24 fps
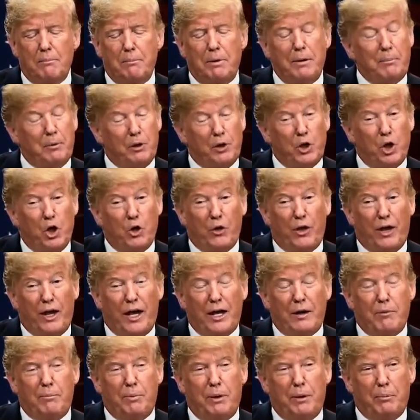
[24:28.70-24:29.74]
People know
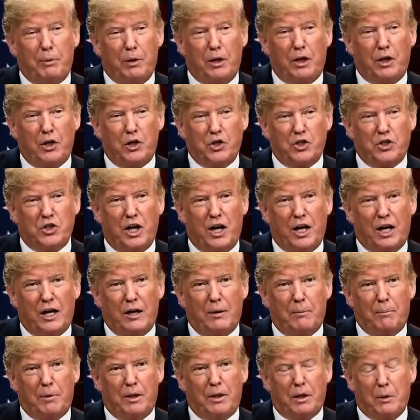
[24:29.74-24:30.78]
that, people understand
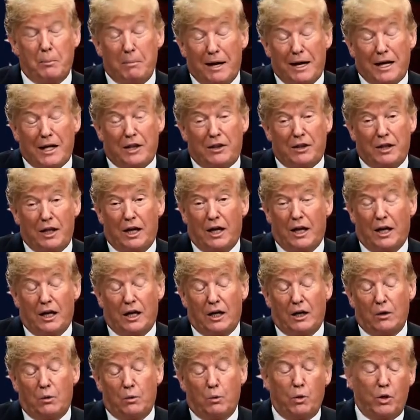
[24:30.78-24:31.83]
it, but the main thing,
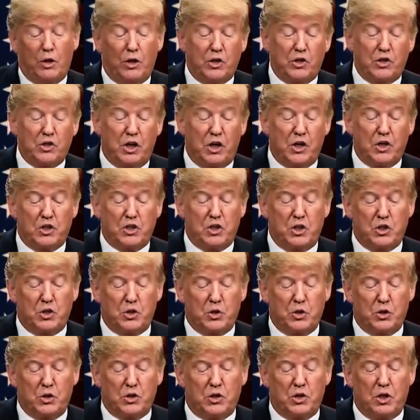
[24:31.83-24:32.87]
and we discussed
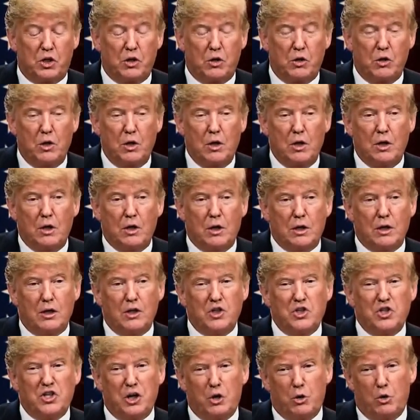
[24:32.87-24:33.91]
this also,
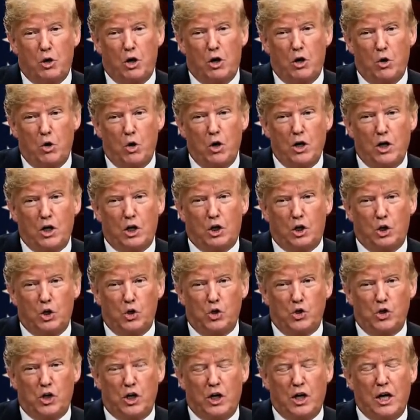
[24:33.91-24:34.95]
zero
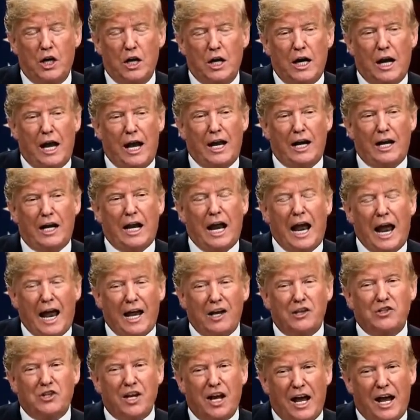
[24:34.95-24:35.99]
collusion, and it
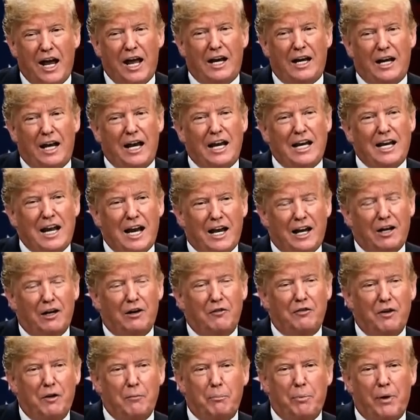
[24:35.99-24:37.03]
has had a
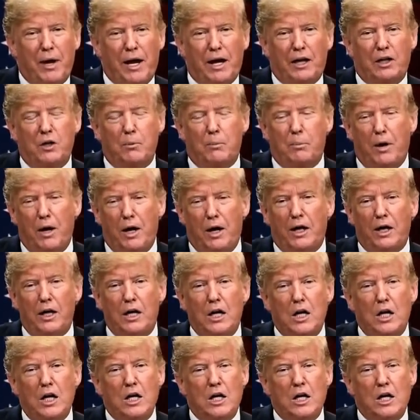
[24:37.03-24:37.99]
negative impact upon